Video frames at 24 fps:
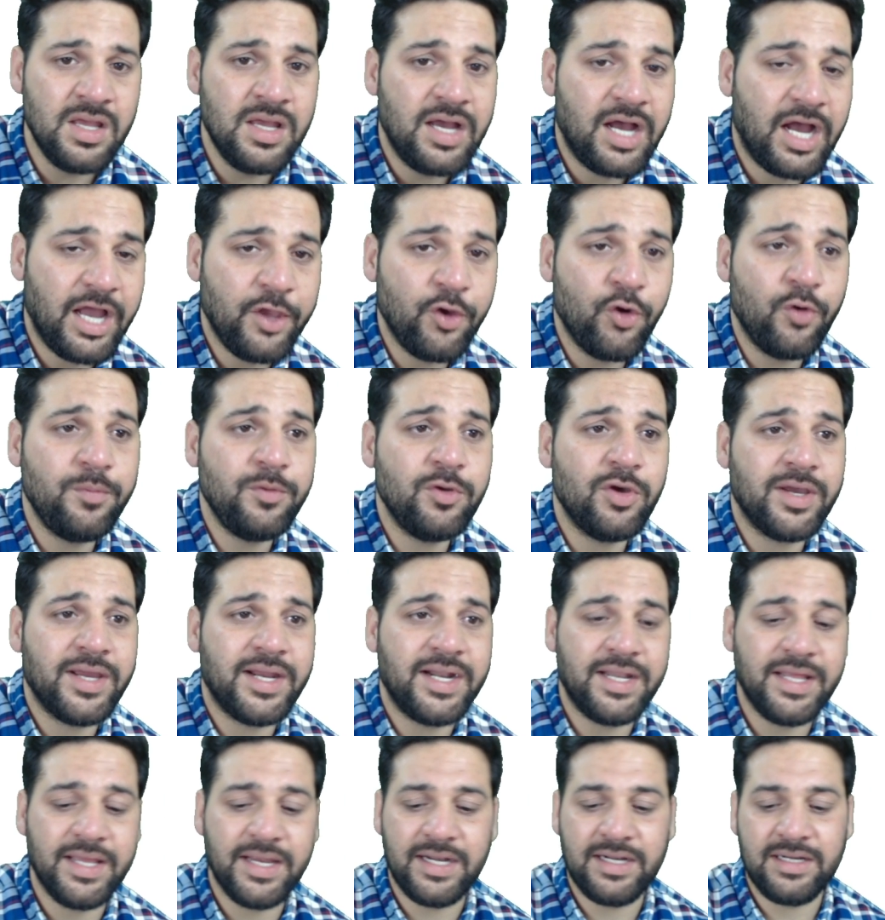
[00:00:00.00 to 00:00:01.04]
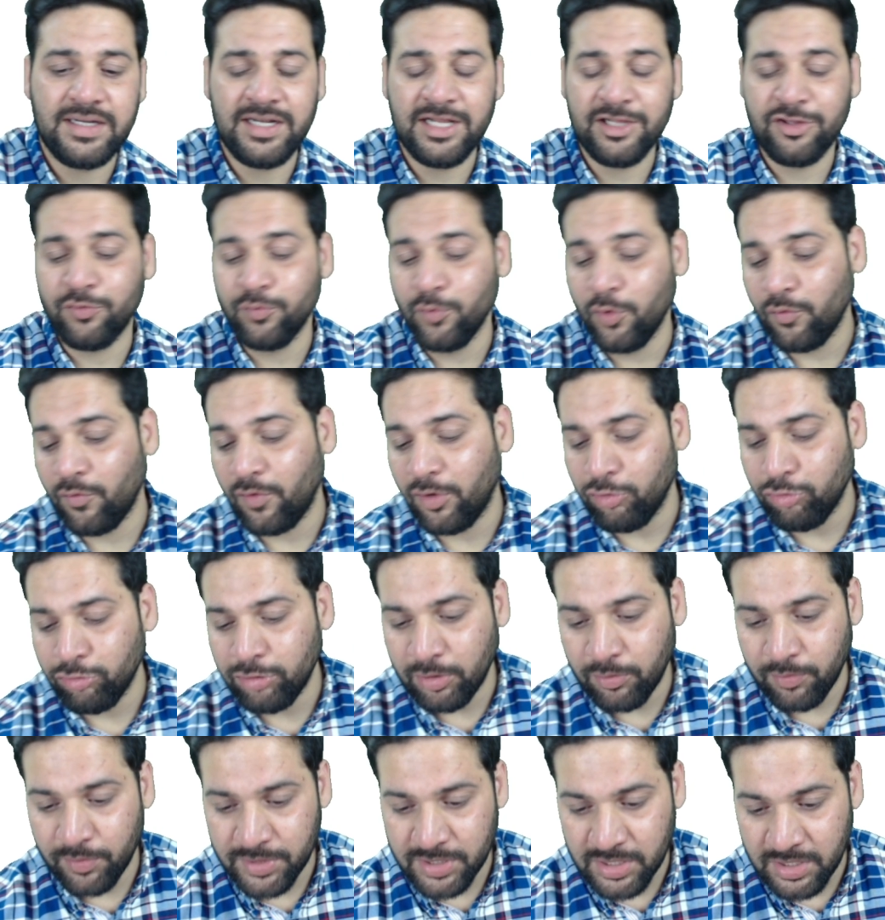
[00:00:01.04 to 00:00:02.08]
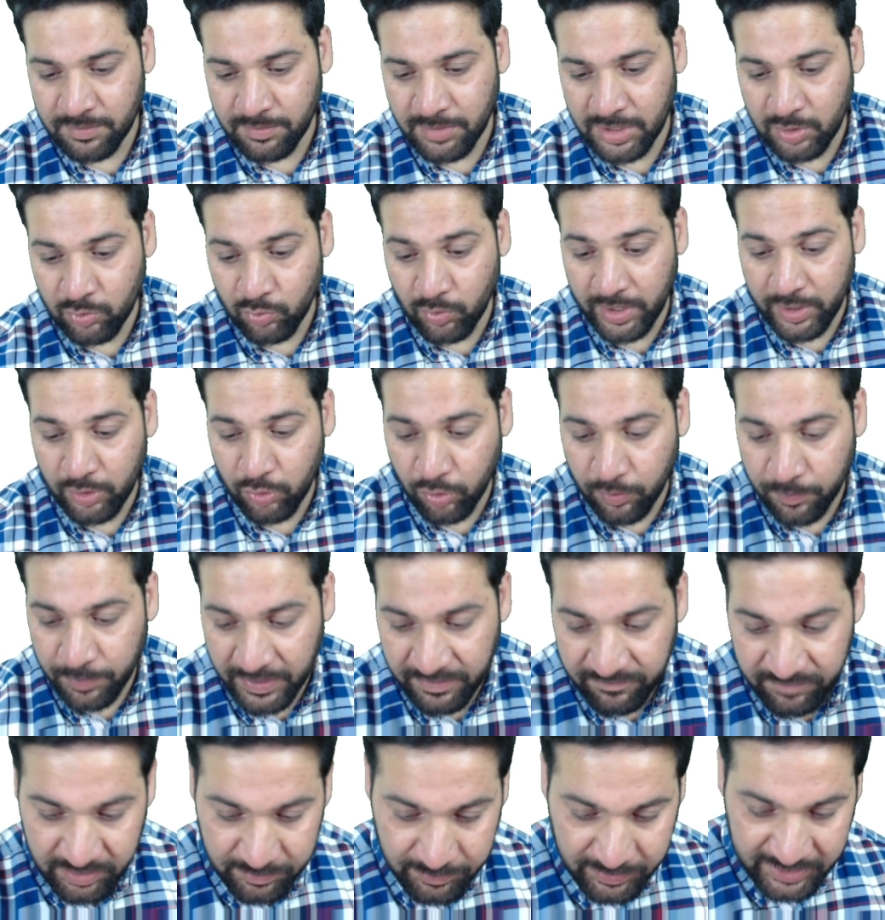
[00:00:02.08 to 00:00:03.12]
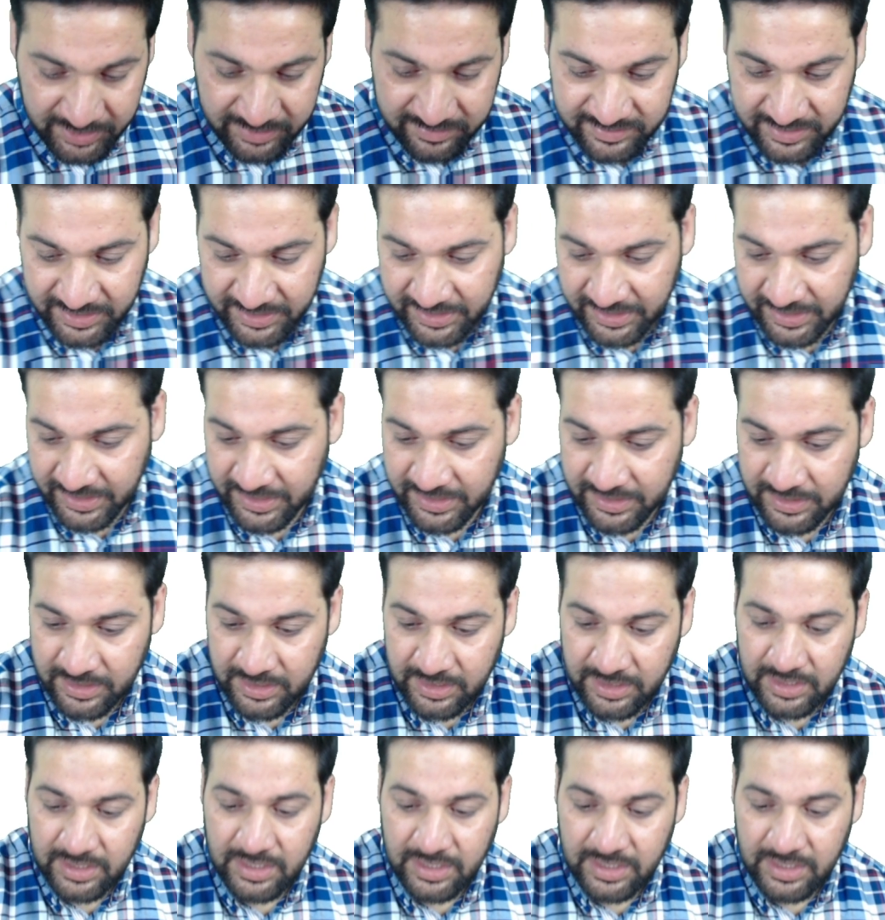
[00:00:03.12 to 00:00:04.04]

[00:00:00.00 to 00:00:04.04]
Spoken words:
I hope you are getting it. Let's move on to the question number two. I hope everybody is getting it.